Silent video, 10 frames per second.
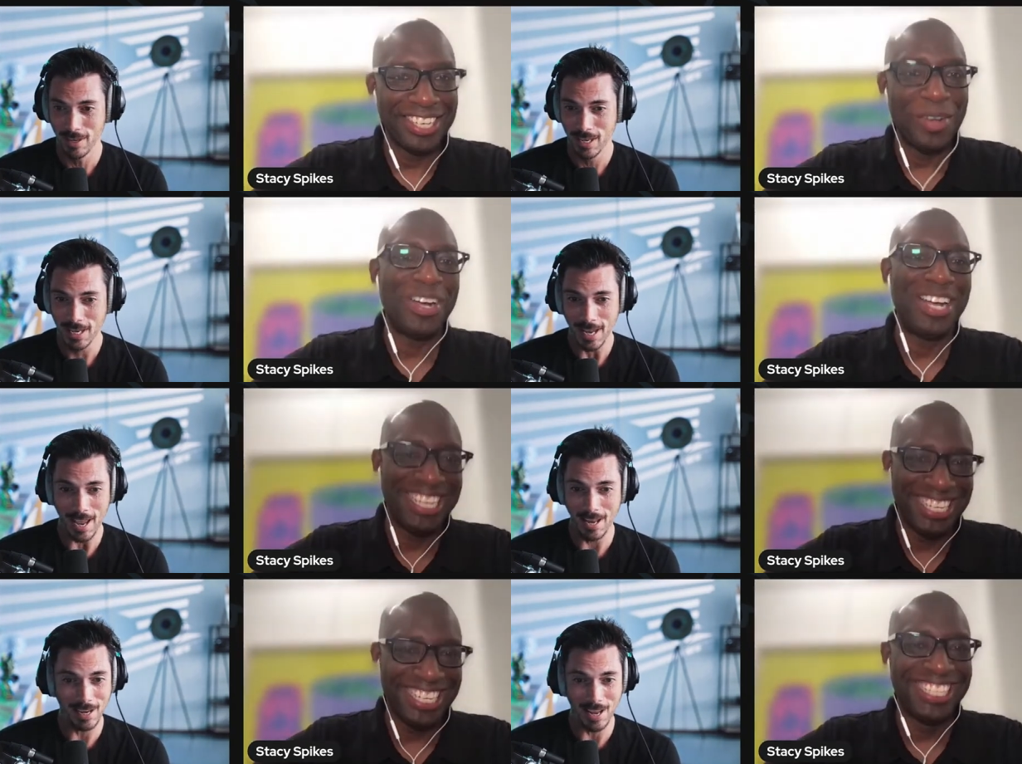Speaker 1: Oh.
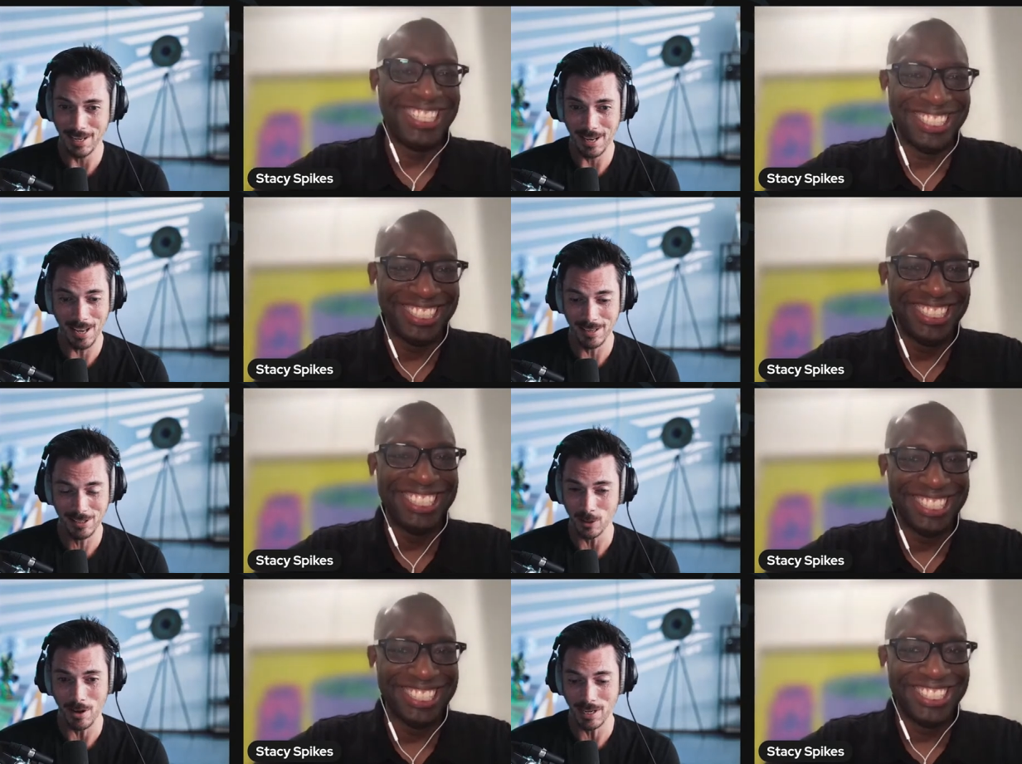And and it, and
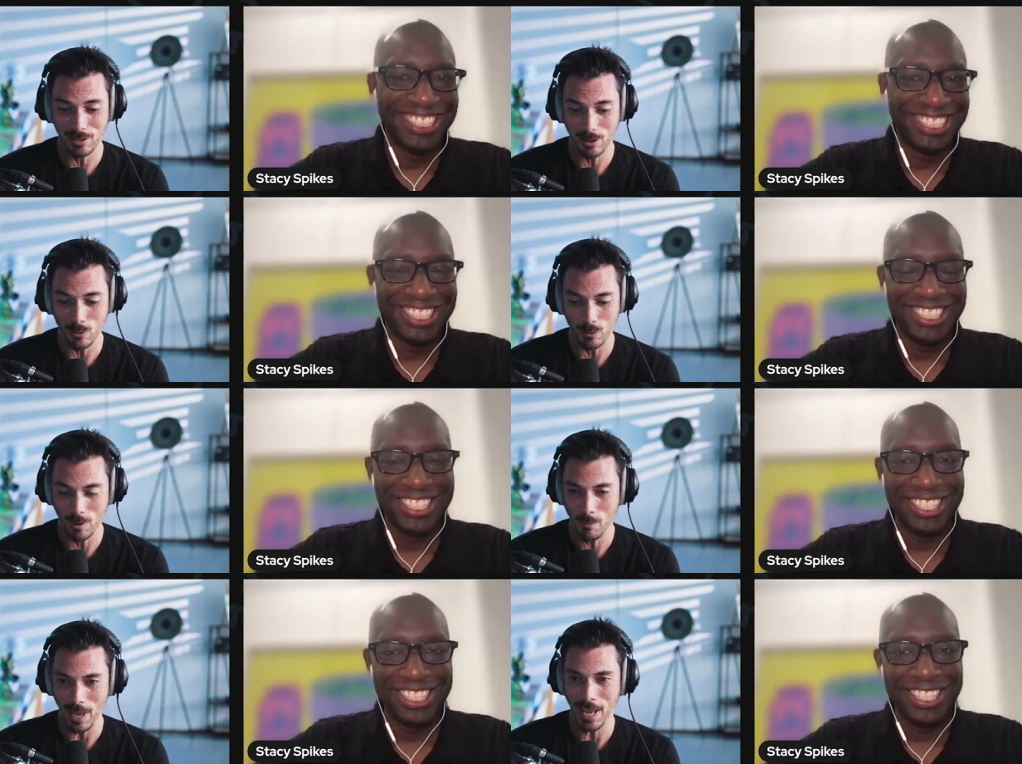so I know the
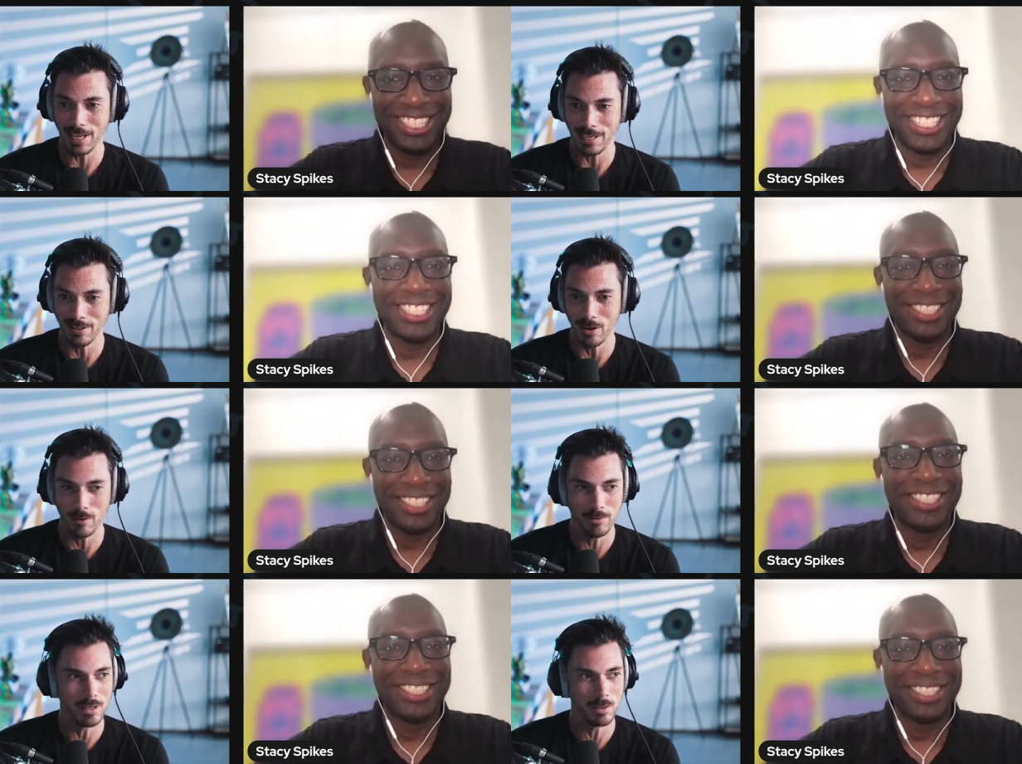pain
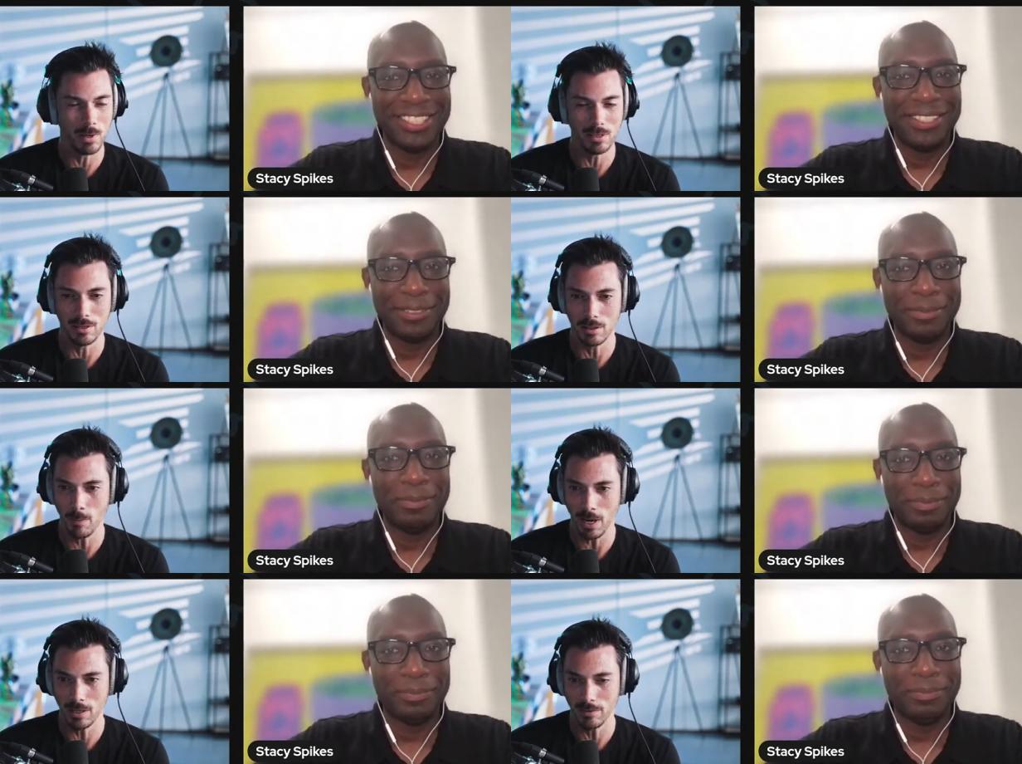of this business, the
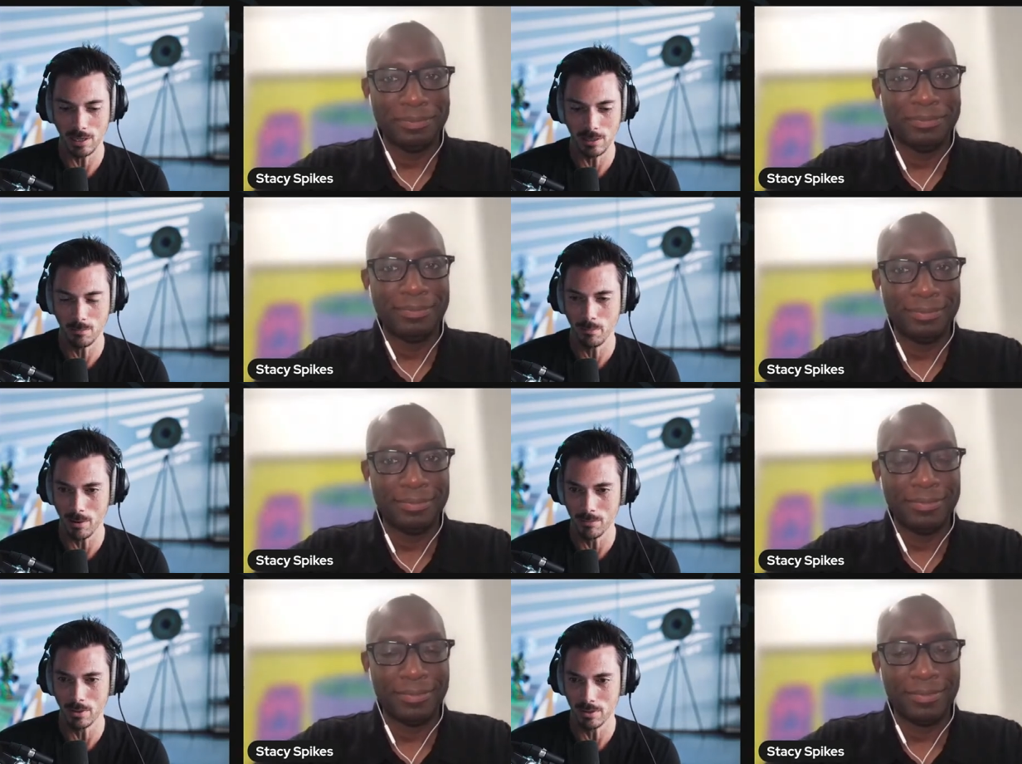pain of getting
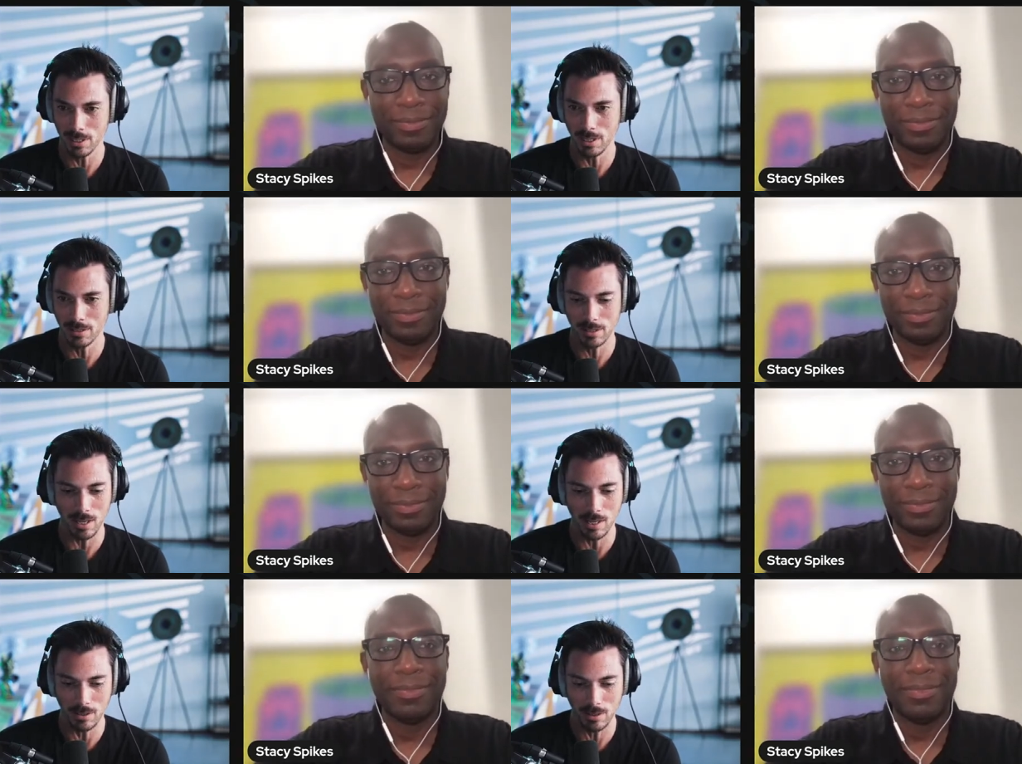bums on seats
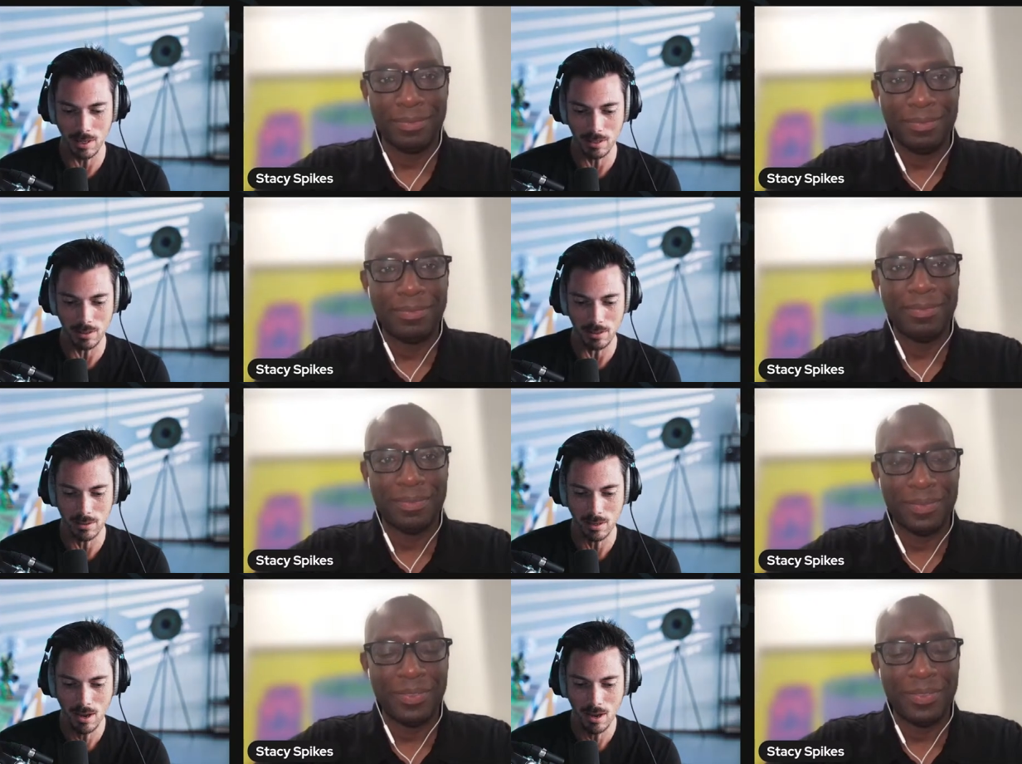in theaters.